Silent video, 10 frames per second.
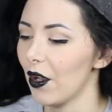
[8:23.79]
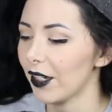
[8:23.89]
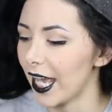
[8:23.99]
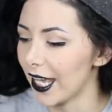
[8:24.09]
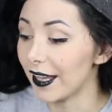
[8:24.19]

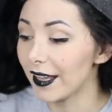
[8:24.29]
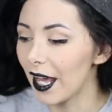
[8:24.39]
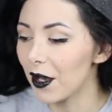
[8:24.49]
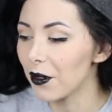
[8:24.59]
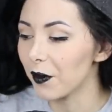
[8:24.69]
Okay, and
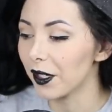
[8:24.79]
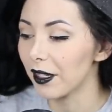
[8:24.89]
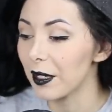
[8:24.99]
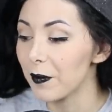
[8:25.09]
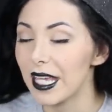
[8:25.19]
now we're
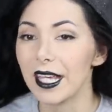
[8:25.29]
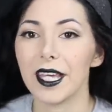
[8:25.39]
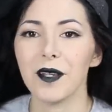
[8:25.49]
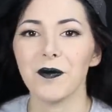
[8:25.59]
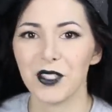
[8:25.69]
gonna make
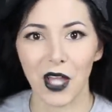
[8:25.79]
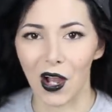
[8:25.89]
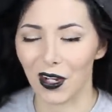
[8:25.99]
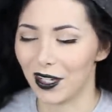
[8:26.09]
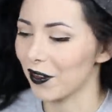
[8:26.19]
him
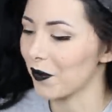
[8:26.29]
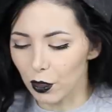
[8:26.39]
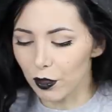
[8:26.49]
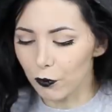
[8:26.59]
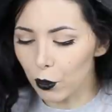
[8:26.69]
talk.
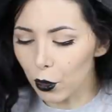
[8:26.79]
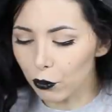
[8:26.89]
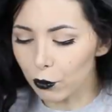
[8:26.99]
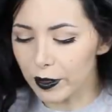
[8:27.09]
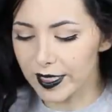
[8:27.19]
So if you
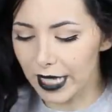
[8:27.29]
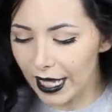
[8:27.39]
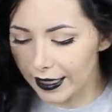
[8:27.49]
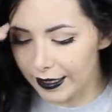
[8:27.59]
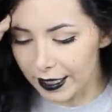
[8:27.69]
go to
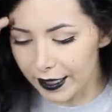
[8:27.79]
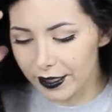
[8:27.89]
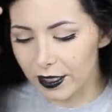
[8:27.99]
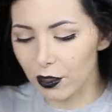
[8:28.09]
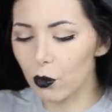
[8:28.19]

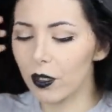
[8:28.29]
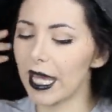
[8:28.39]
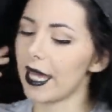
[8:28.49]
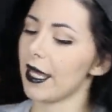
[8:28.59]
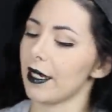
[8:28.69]
settings, you
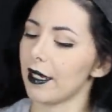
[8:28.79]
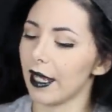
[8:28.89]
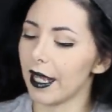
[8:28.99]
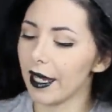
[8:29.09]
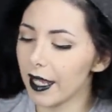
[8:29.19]
can
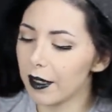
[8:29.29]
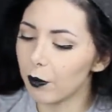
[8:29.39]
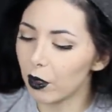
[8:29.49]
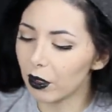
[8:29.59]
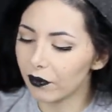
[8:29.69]

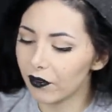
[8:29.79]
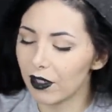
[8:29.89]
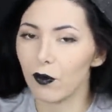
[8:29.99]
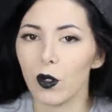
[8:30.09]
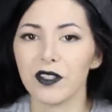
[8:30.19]
enable
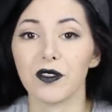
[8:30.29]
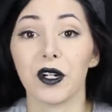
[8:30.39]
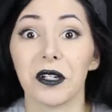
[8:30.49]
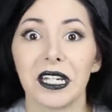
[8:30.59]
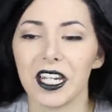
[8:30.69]
the voice
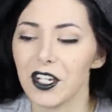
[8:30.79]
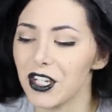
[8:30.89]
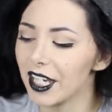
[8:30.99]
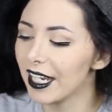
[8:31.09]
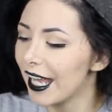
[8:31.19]

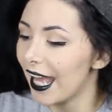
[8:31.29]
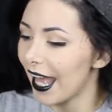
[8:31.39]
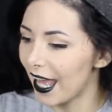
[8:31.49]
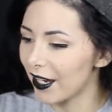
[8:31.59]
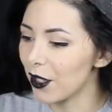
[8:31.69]
recognition
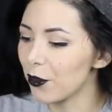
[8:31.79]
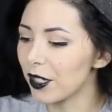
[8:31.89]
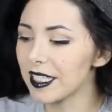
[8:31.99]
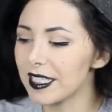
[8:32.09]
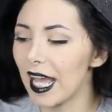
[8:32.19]
and you
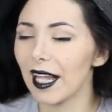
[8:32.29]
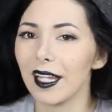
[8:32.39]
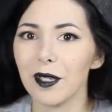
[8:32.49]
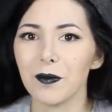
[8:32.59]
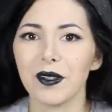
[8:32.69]
can tell
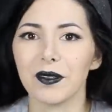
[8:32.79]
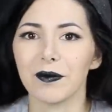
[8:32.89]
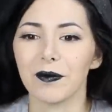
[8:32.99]
him